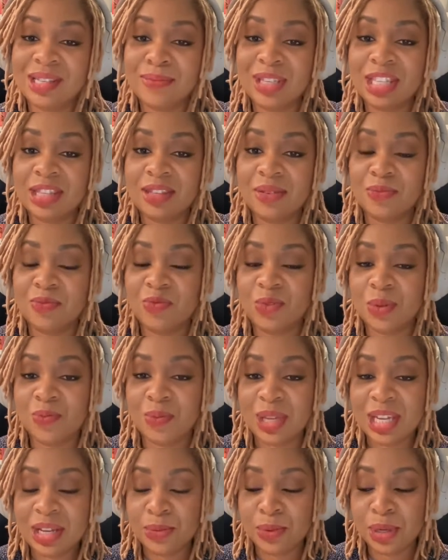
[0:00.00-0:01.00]
I mean, the, the
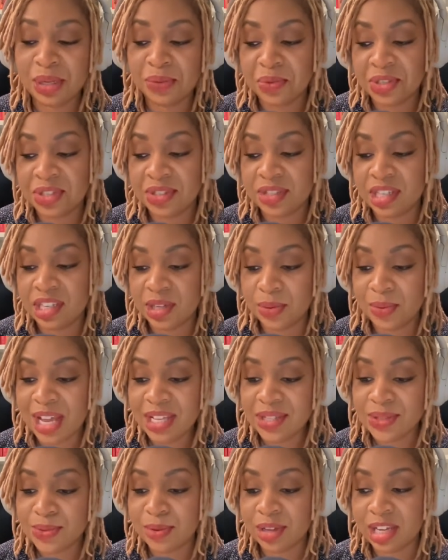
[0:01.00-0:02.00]
bigger one was the
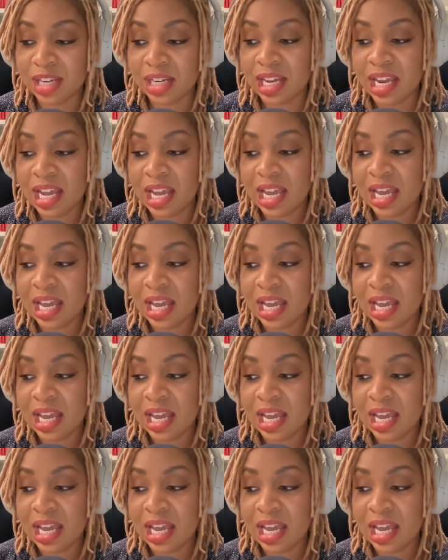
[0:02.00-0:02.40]
US one.